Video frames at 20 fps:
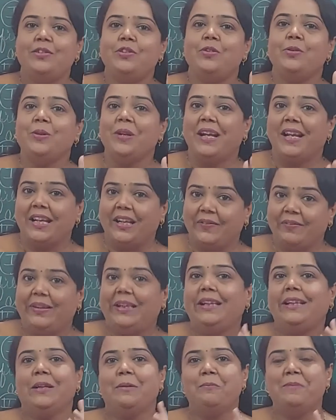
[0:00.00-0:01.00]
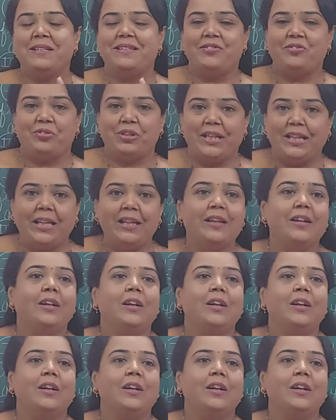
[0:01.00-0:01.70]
Don't reveal the mystery.